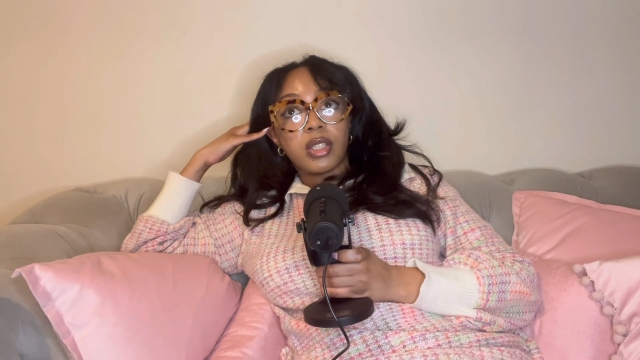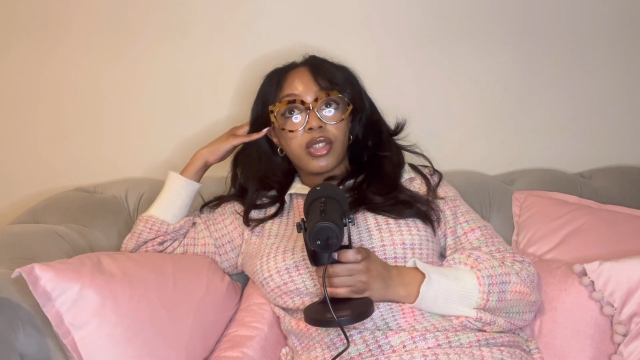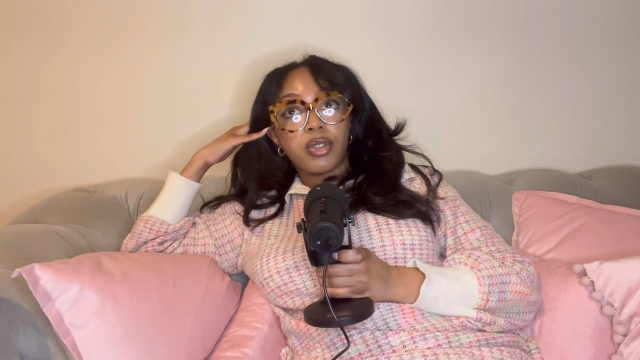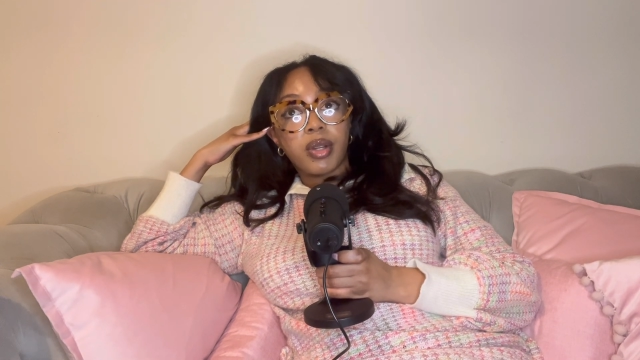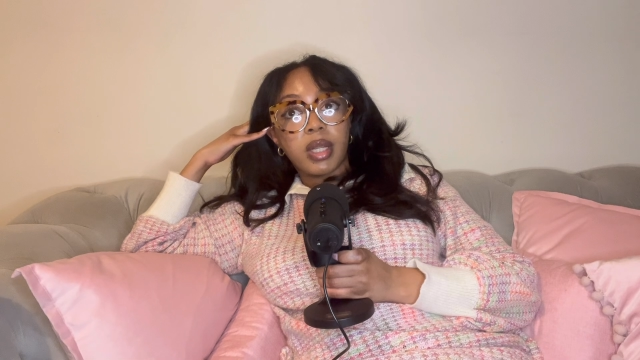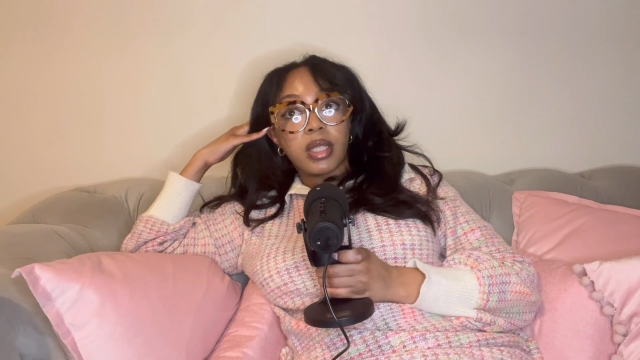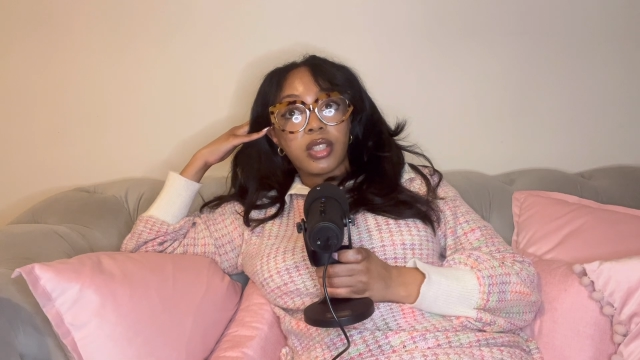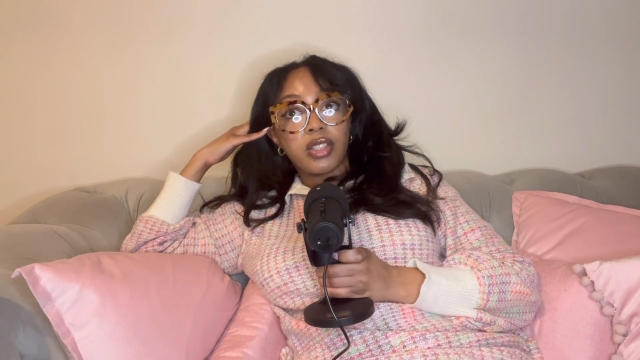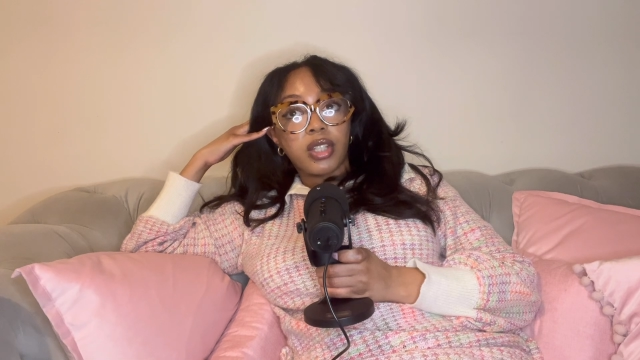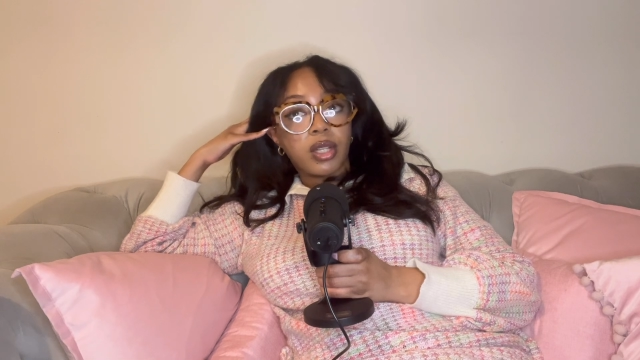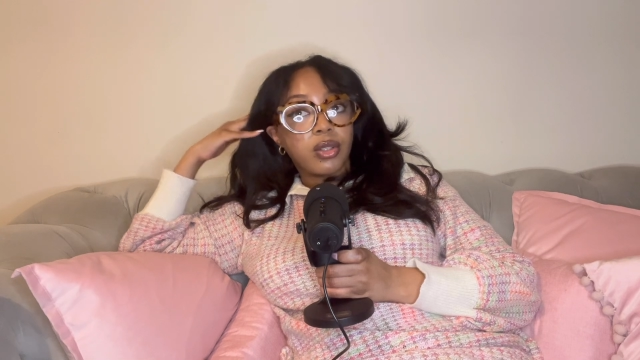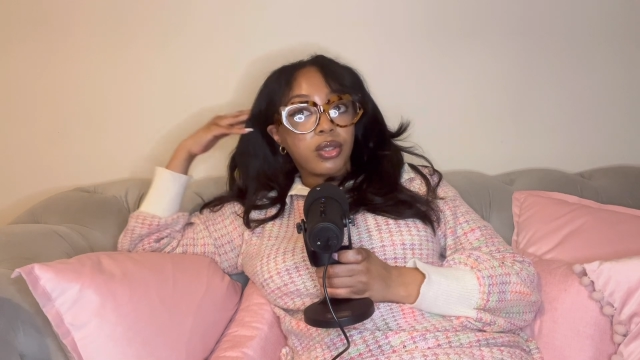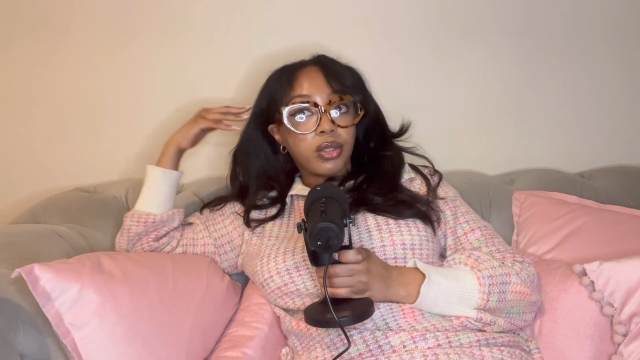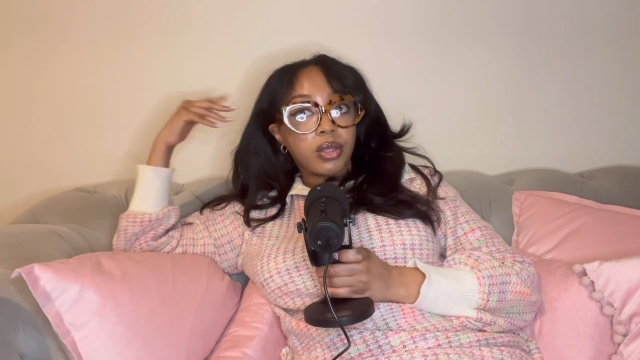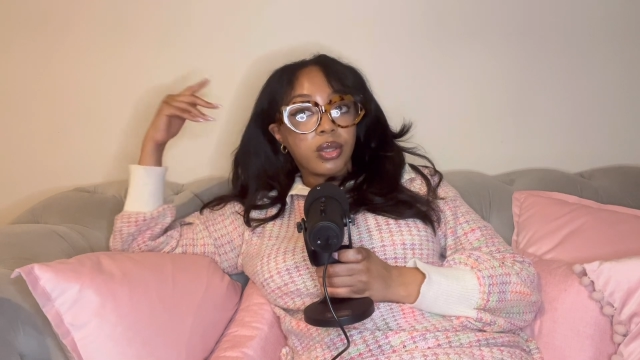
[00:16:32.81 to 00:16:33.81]

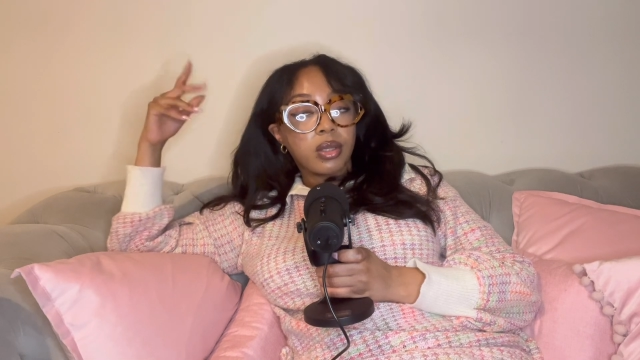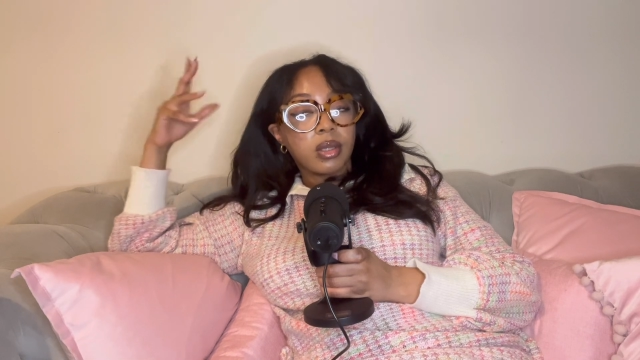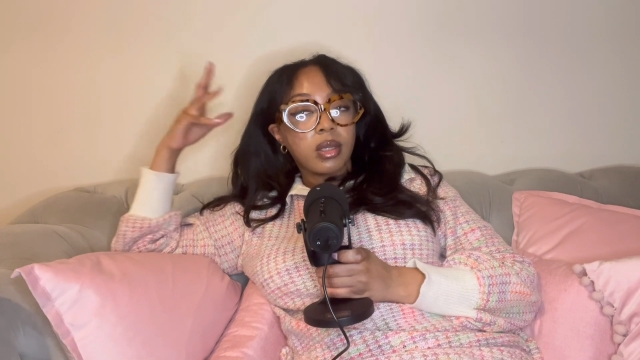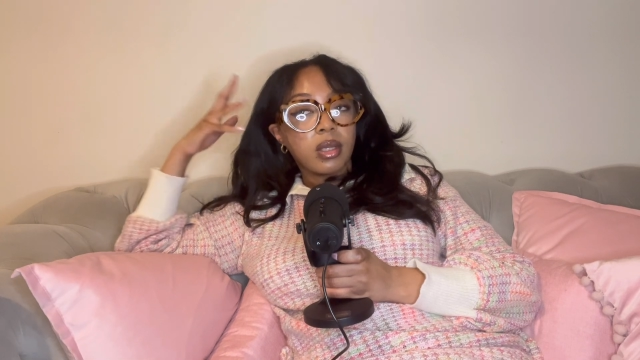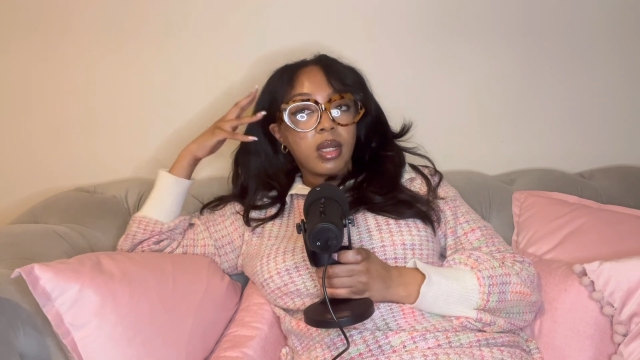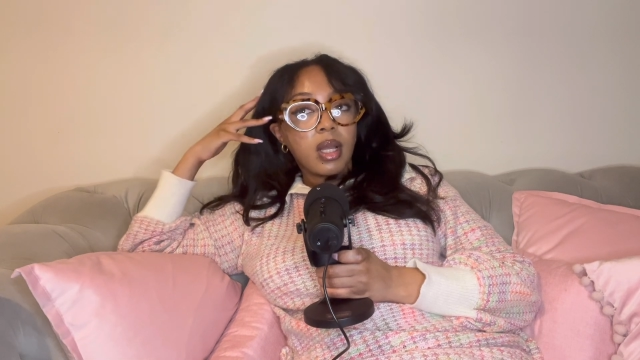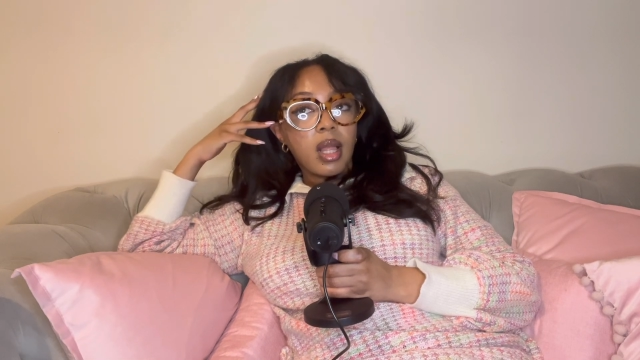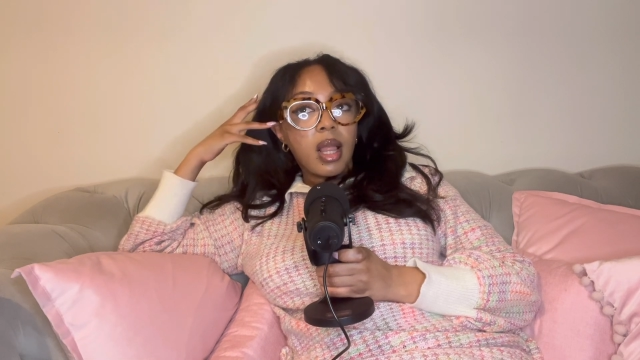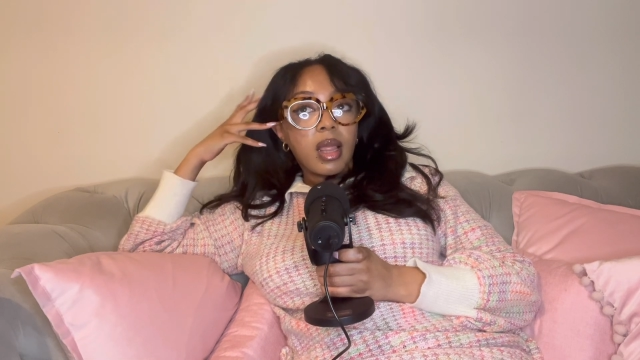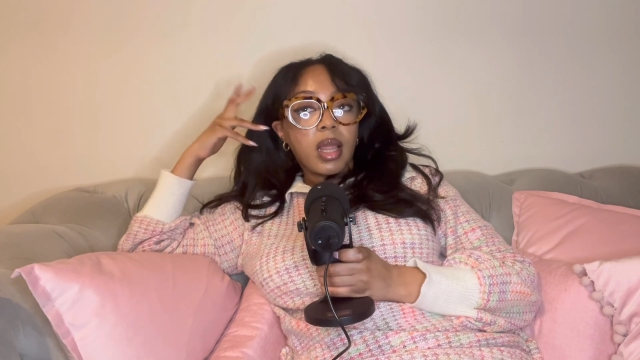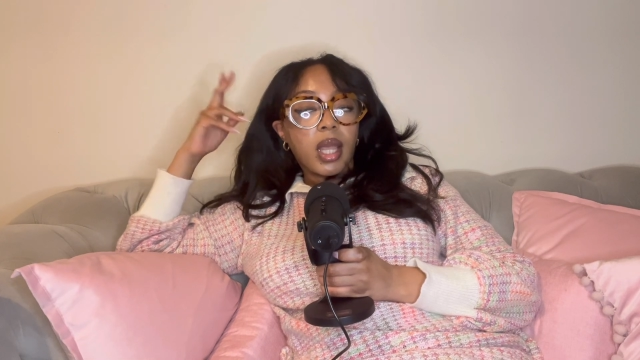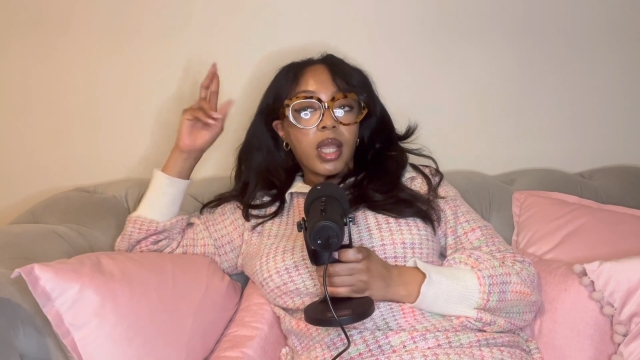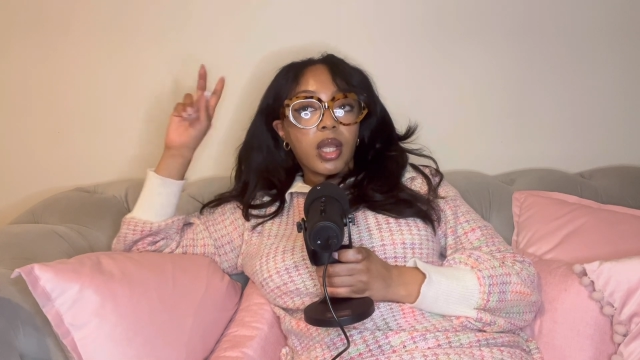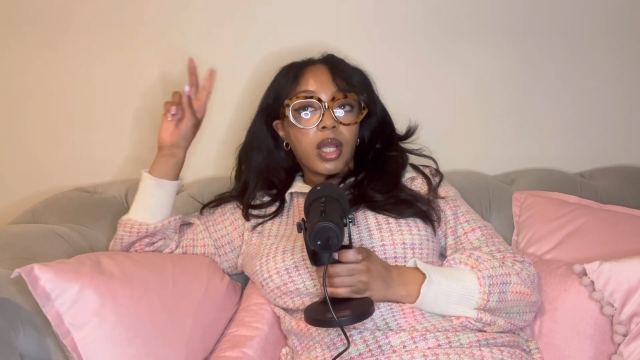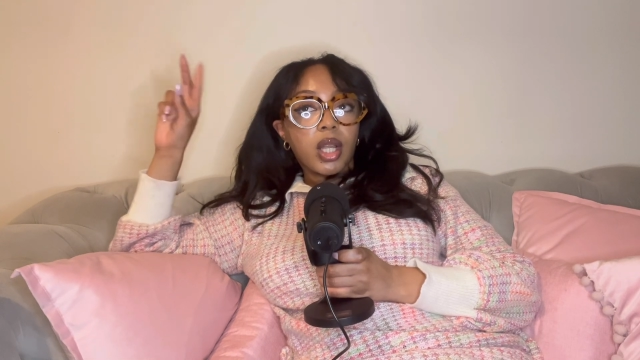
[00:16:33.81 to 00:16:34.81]
transgender, like,